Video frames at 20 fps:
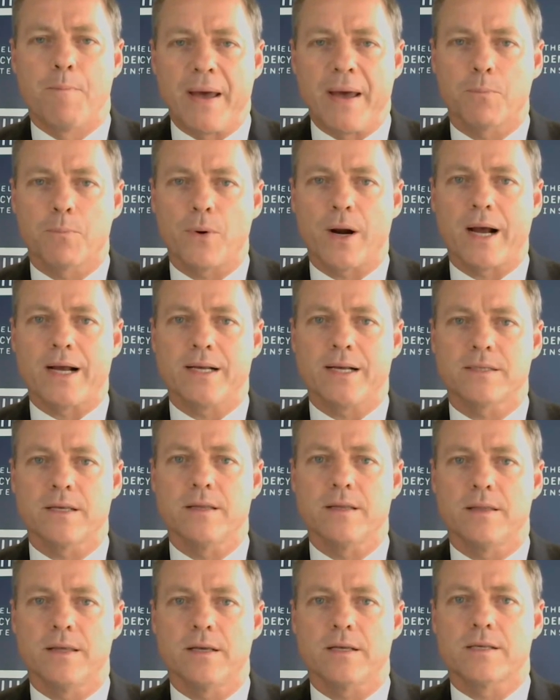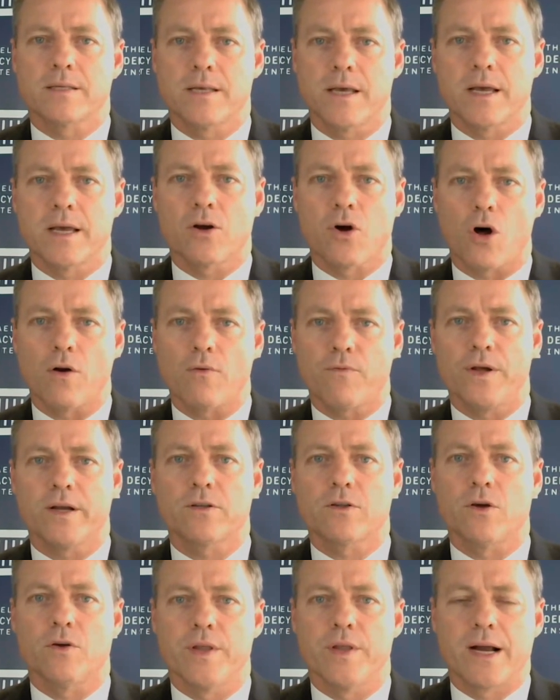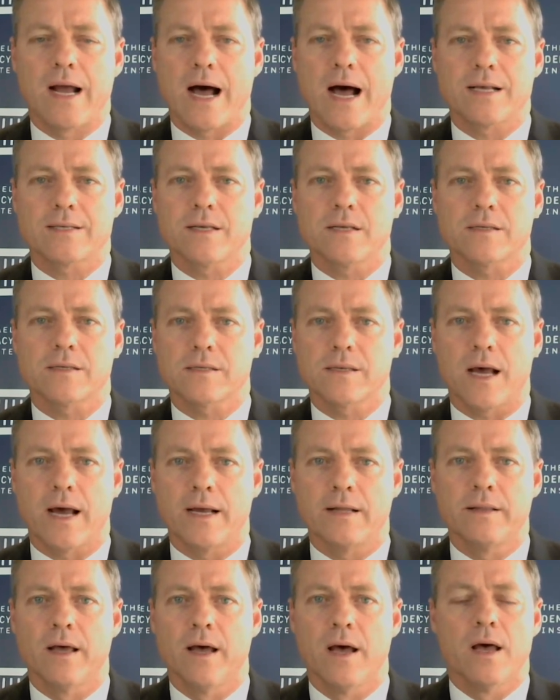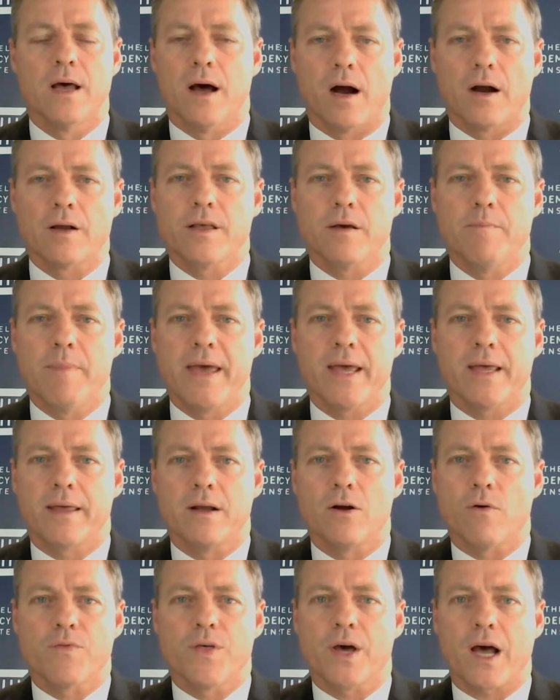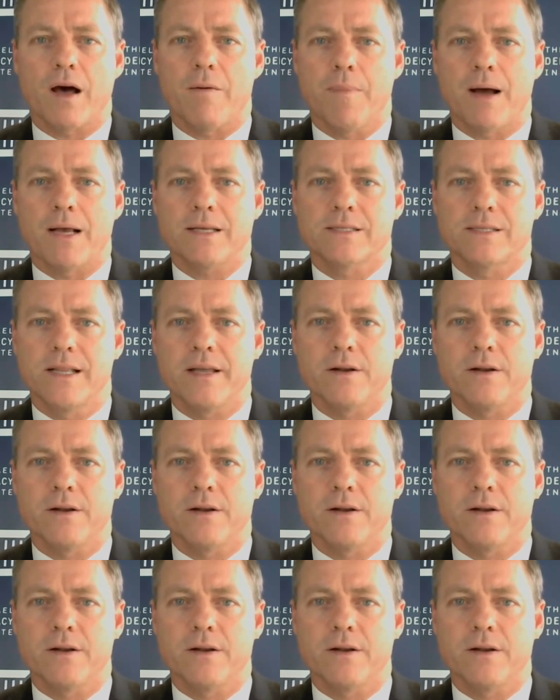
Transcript: pay the price in this conflict on the Gaza side are the making of the Hamas